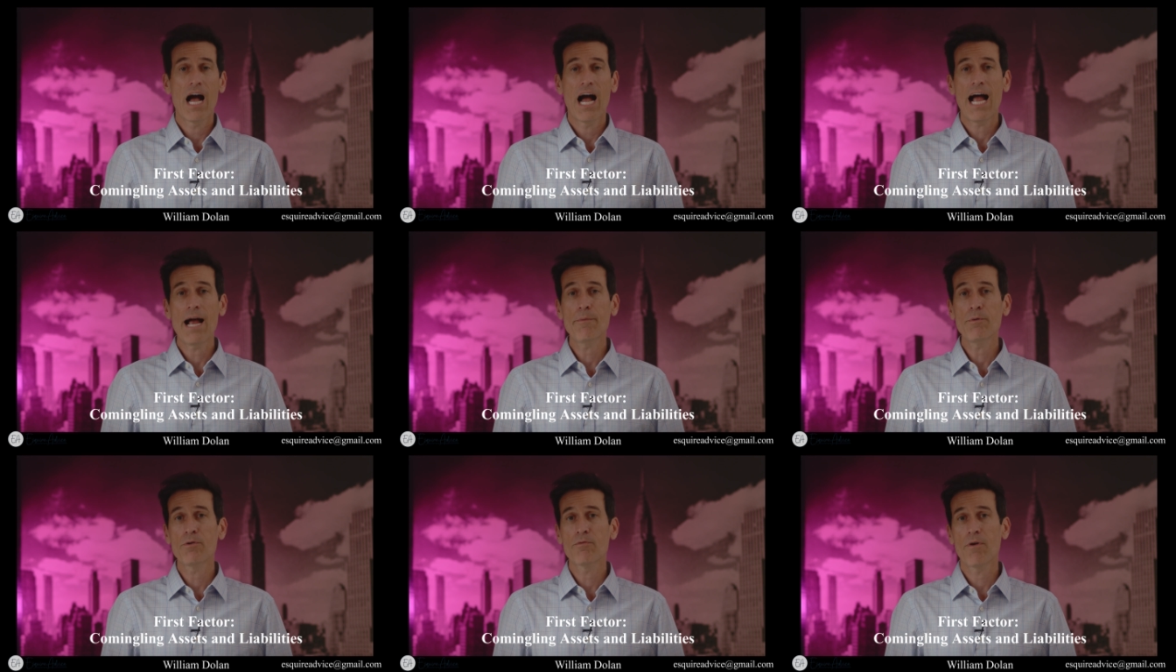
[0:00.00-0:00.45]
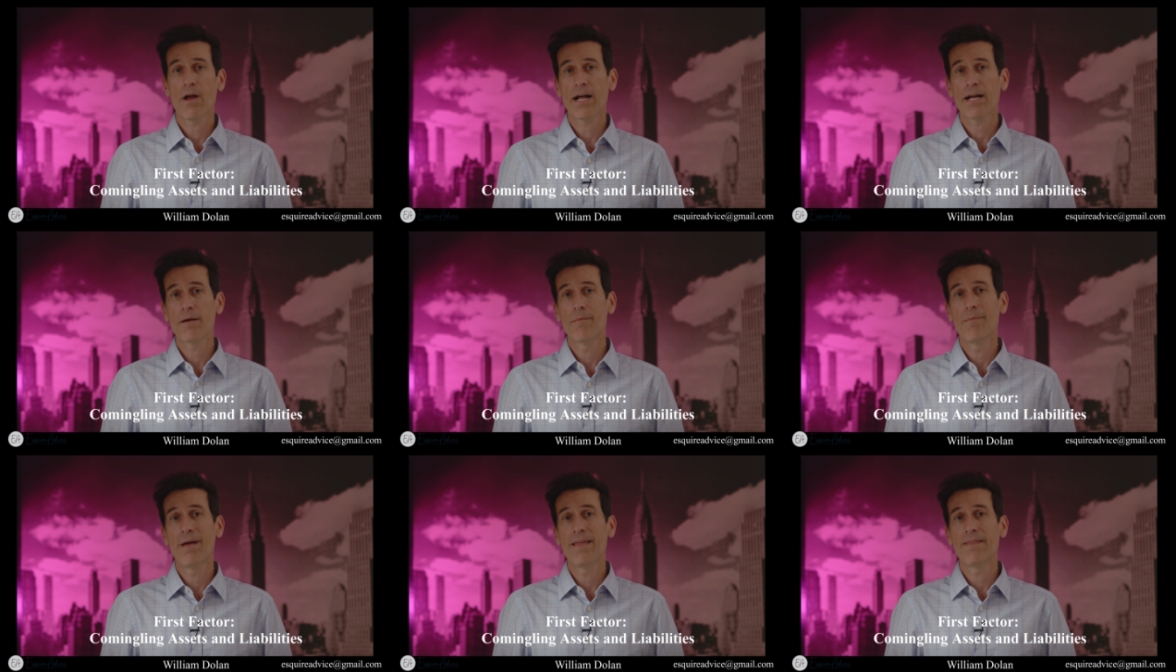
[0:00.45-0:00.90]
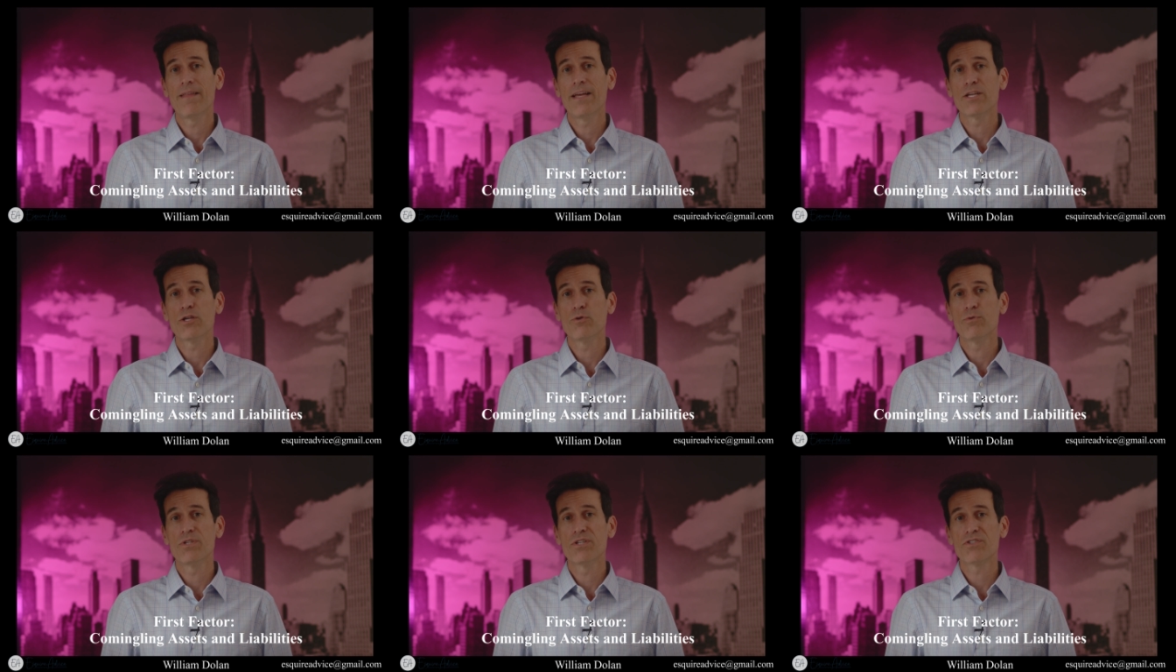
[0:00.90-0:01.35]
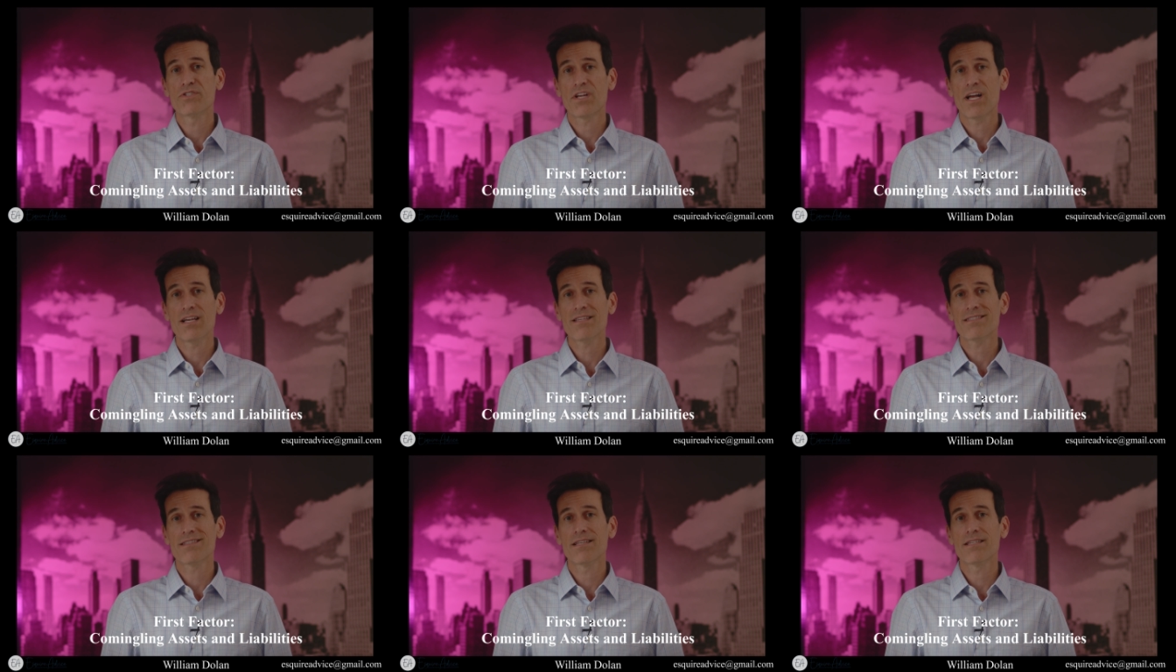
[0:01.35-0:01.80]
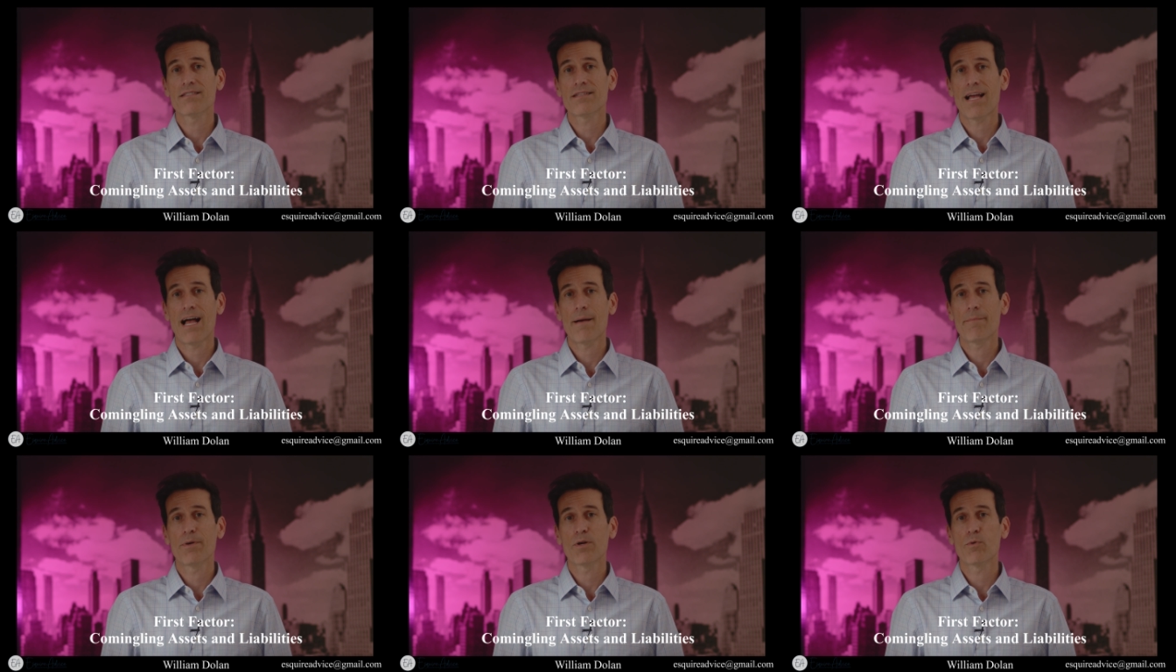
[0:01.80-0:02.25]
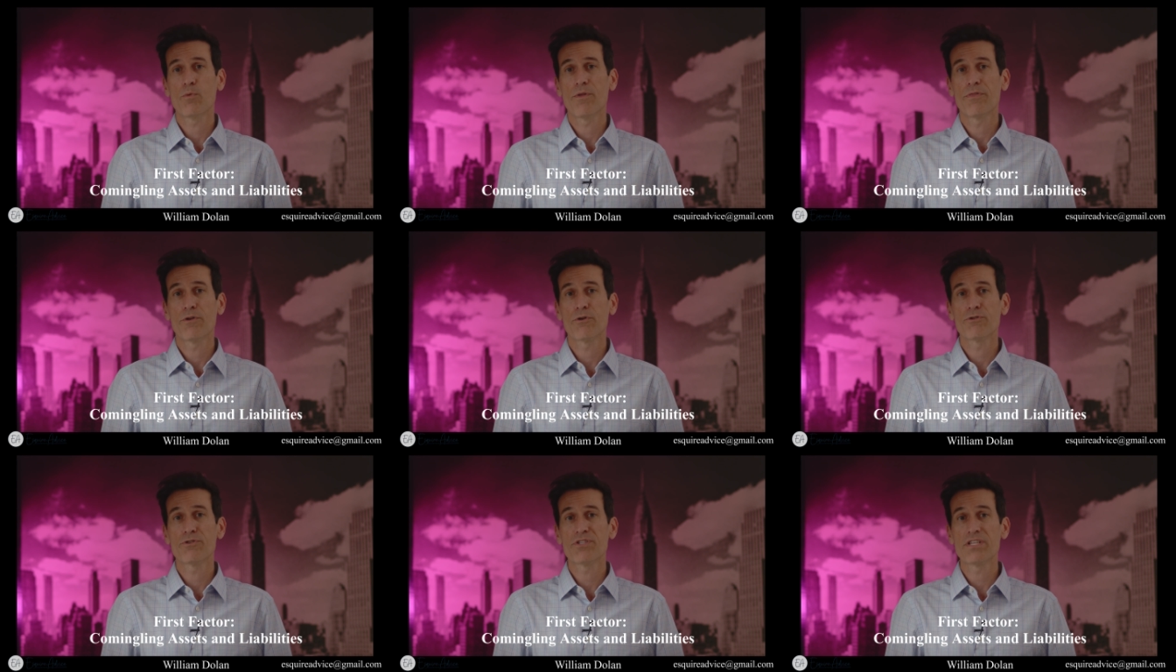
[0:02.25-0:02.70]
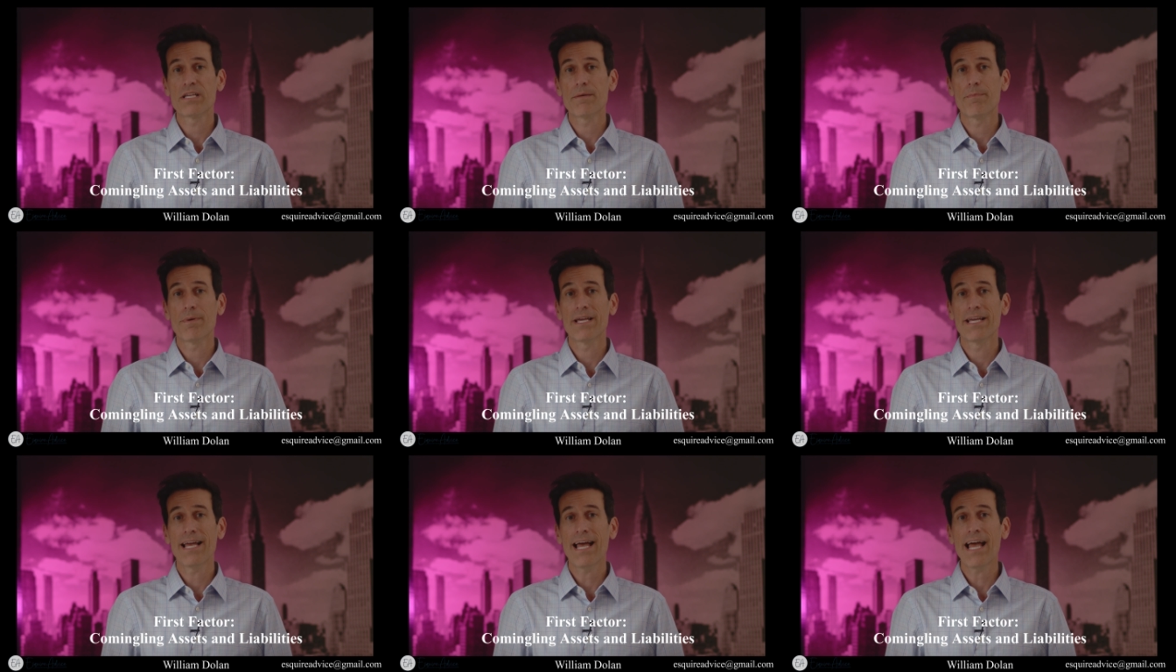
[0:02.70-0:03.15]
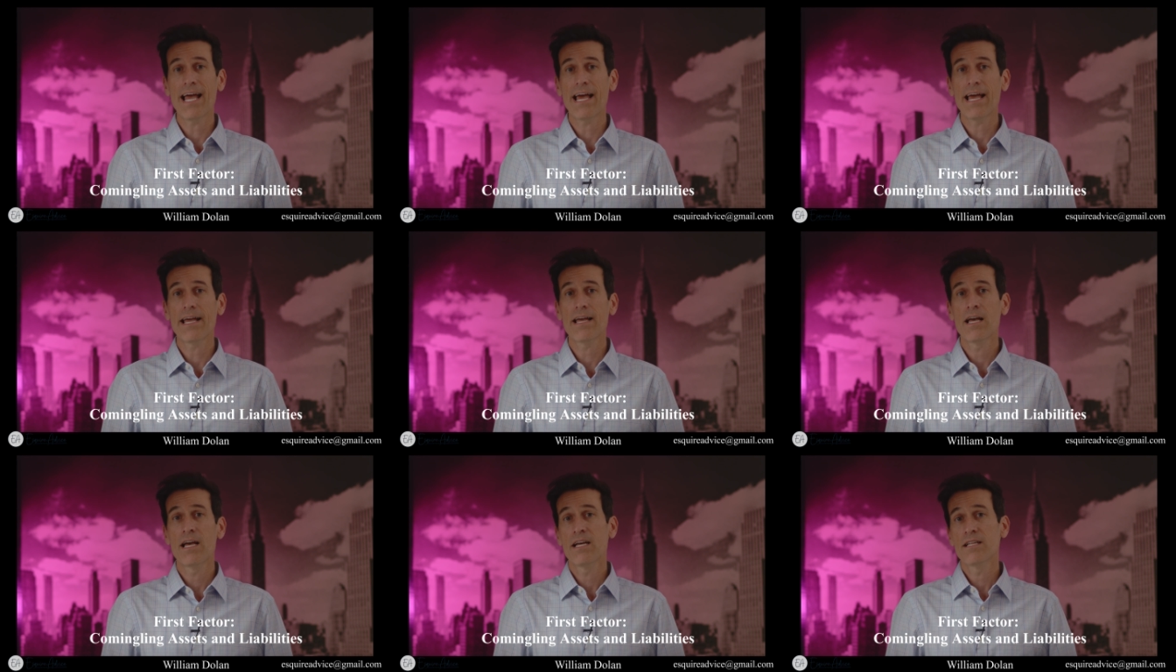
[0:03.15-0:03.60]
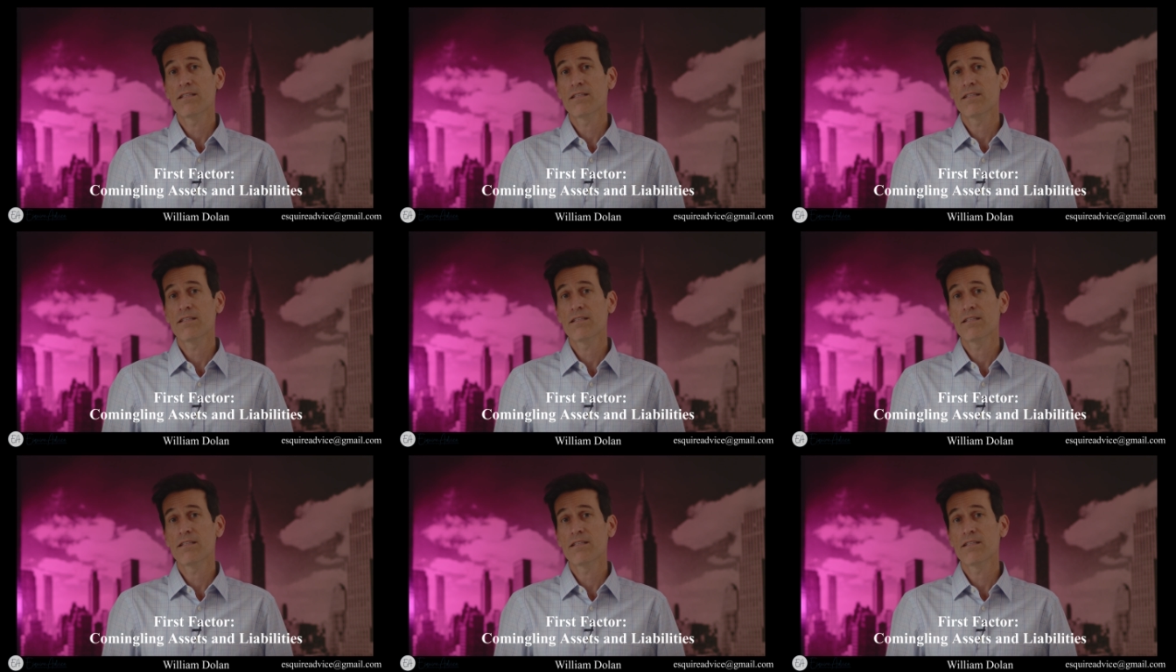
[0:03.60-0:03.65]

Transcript: I would recommend that you discuss this topic with your CPA